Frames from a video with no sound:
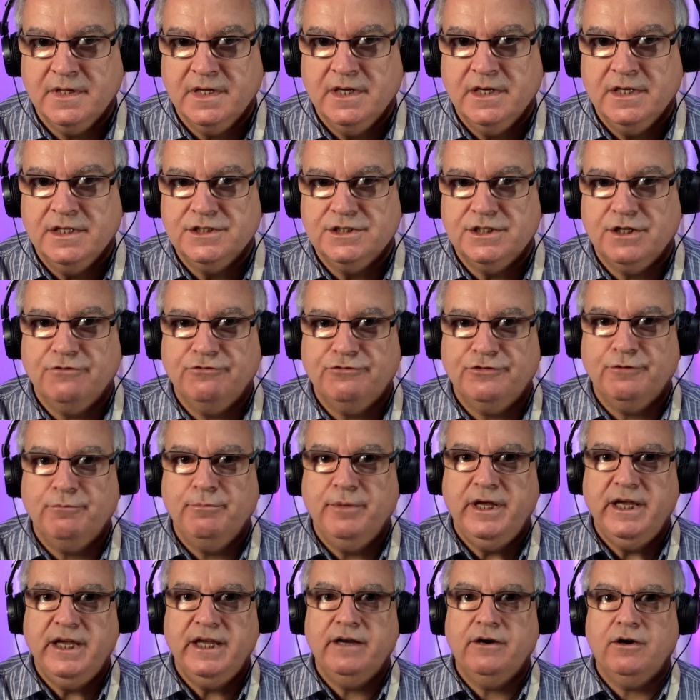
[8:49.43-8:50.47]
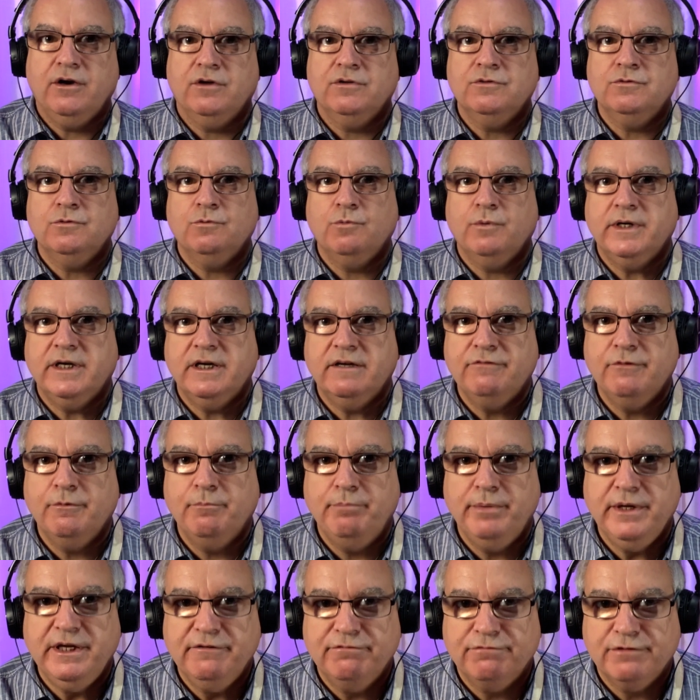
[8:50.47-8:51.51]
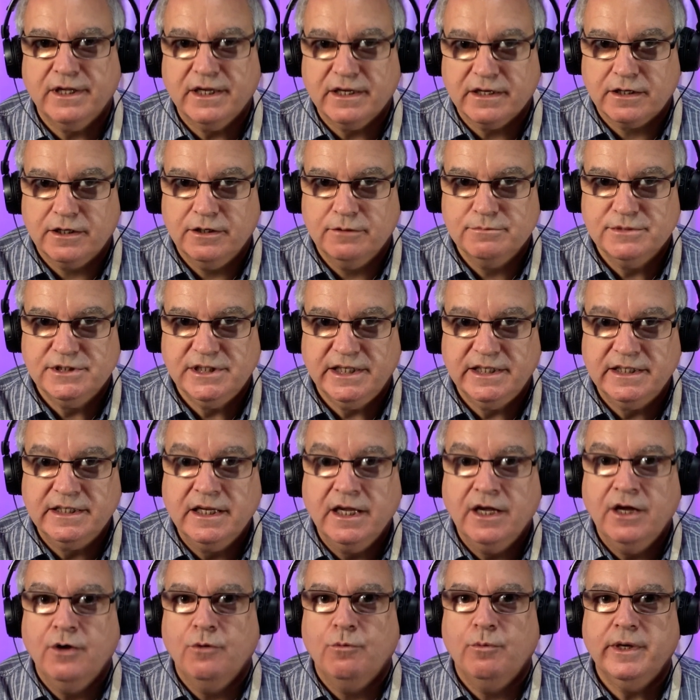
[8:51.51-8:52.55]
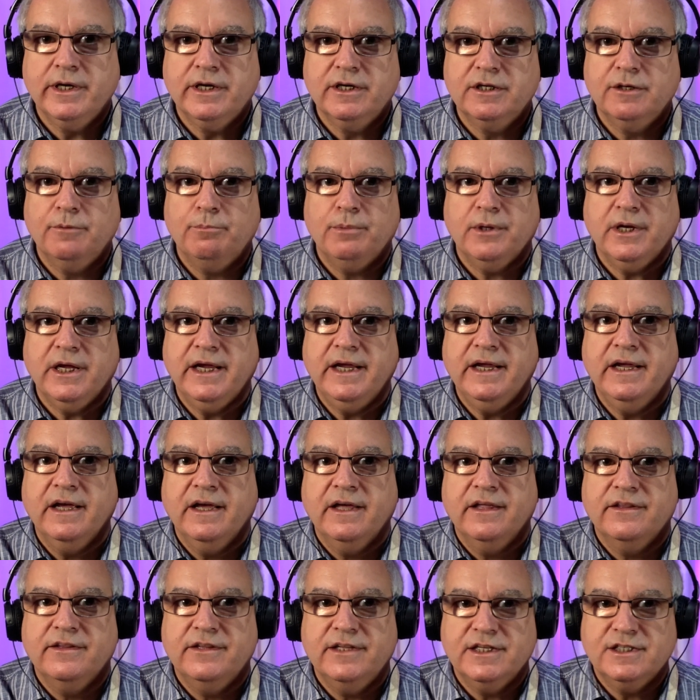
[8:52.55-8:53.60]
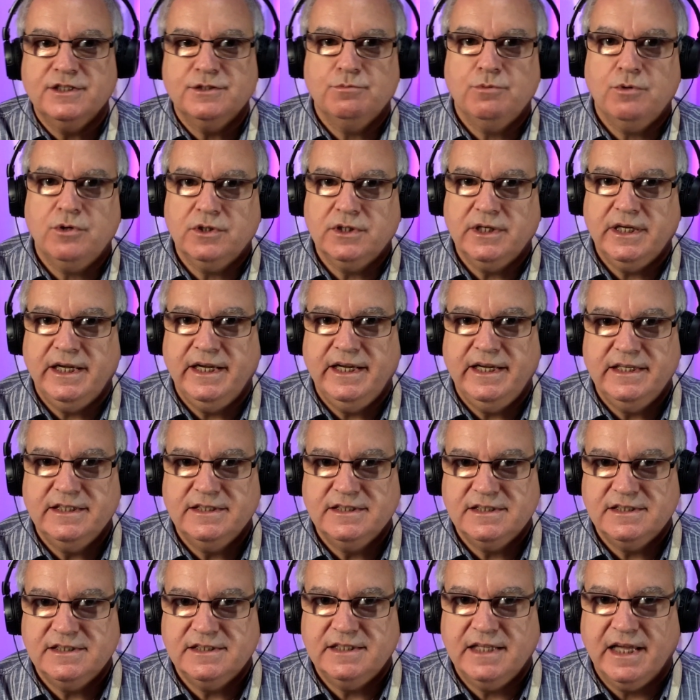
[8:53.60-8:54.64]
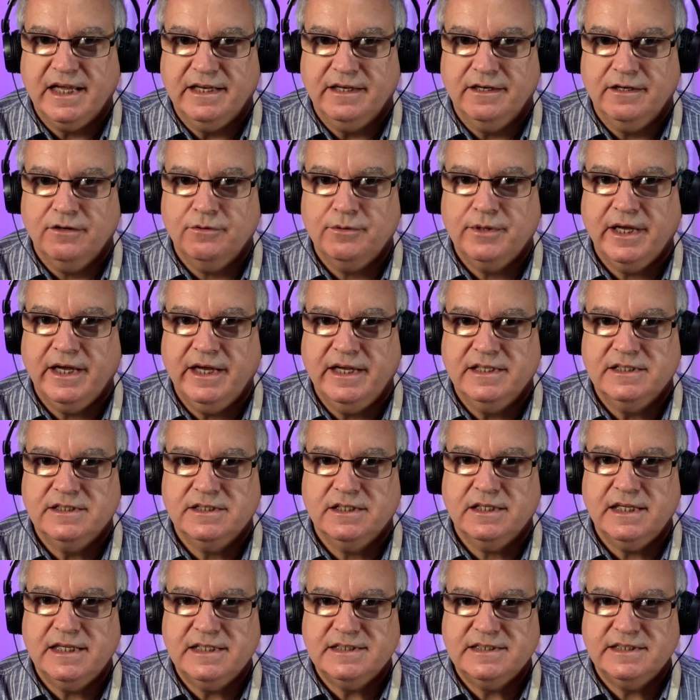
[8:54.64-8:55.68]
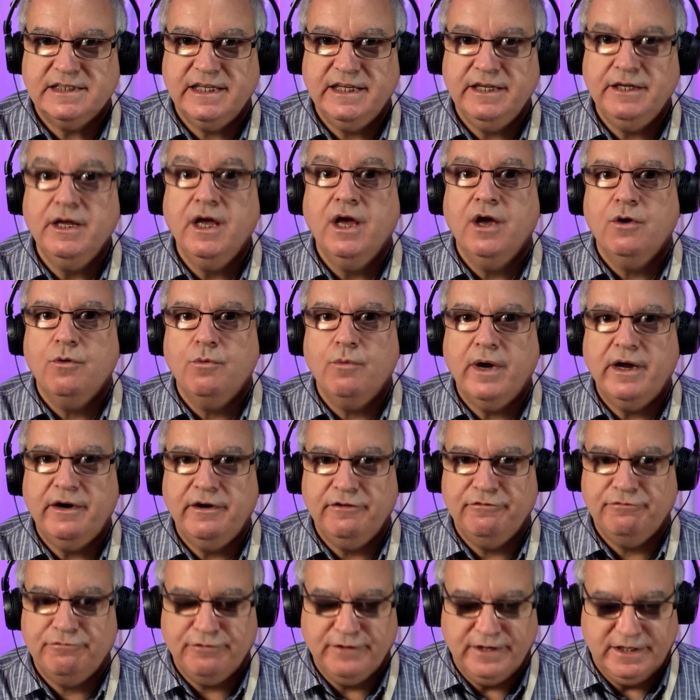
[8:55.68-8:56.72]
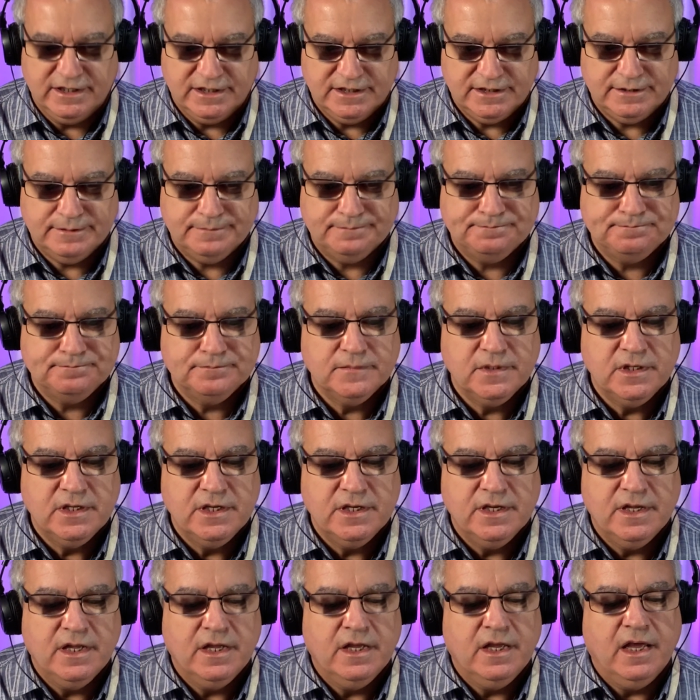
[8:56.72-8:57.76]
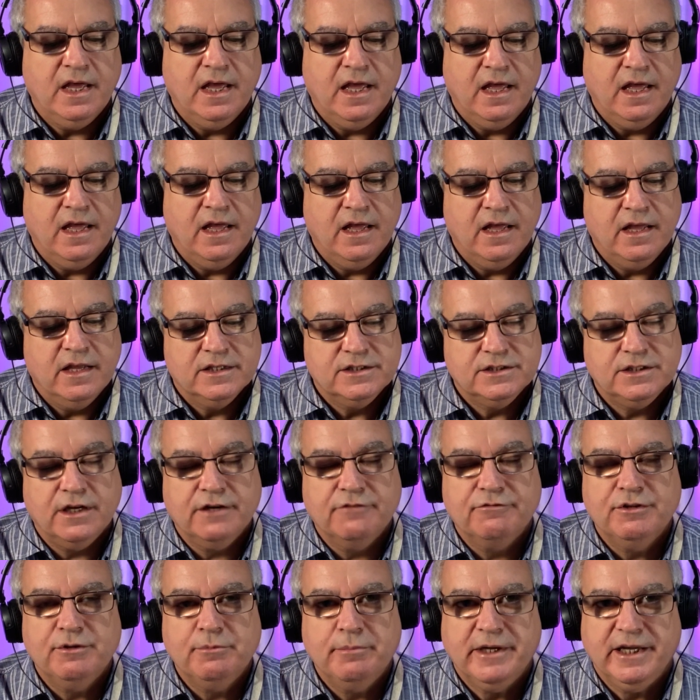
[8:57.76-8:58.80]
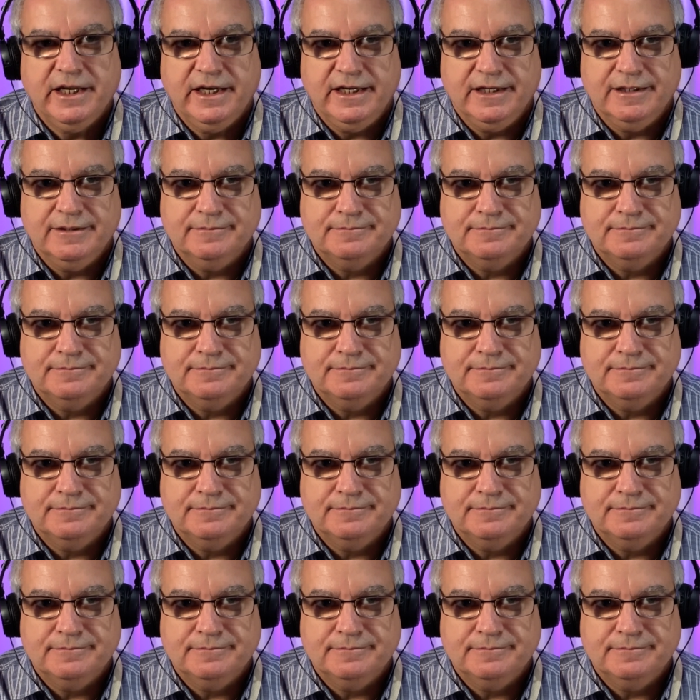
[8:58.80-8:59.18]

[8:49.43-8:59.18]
So from here on, wherever B flat comes in, we're going to play this one instead. Okay, so let's see where it fits. Starting from the beginning.